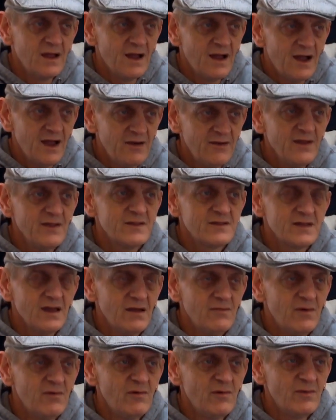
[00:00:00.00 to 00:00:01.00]
Anyway, the
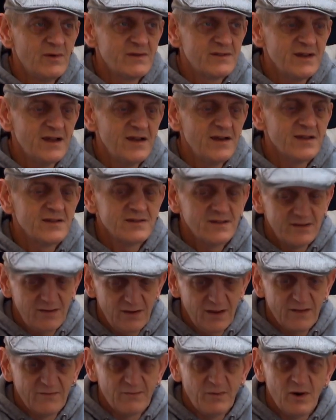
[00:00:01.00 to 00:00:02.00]
same woman was there and I said, oh,
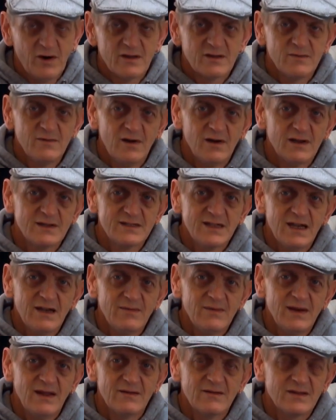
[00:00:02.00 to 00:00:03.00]
you've put a smaller
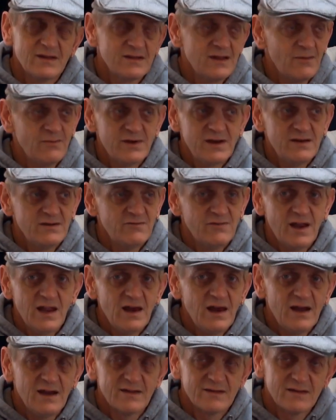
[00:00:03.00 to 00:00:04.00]
table out. She said, yeah, we didn't
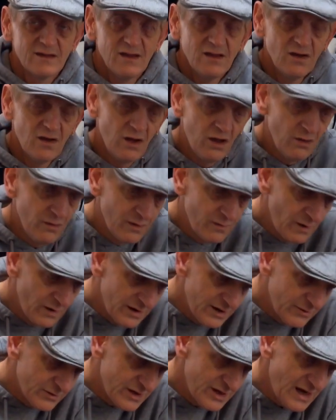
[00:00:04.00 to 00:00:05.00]
realise. All we
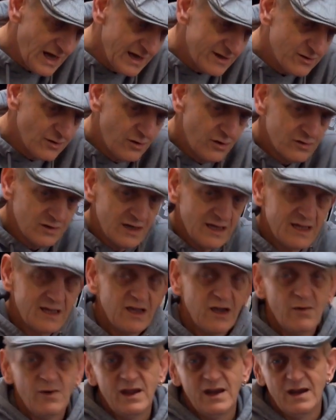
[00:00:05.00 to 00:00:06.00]
wanted was a nice orderly
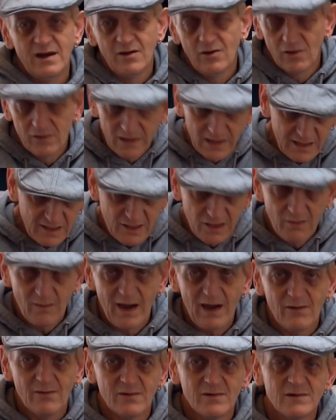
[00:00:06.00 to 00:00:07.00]
queue in and an orderly queue
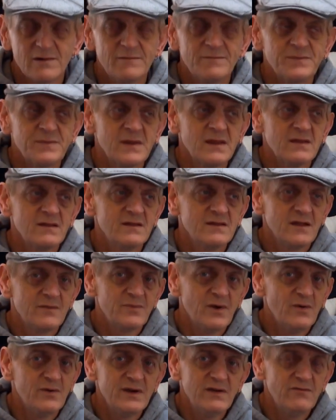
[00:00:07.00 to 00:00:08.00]
out. She said,
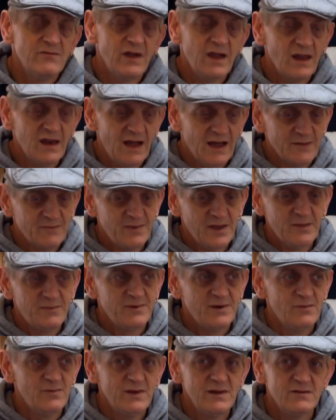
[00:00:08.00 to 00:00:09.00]
but we didn't realise
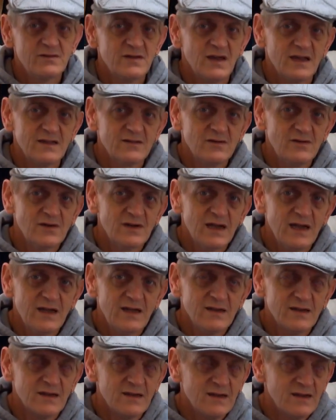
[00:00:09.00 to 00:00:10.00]
people in wheelchairs couldn't get
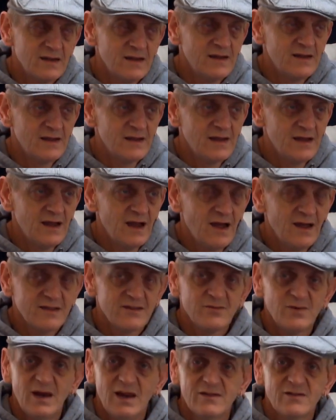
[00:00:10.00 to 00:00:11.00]
in. I
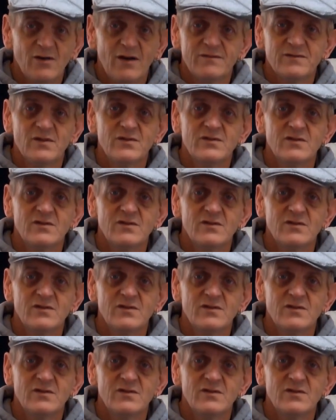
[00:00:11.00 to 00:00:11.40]
said, well, I saw I've done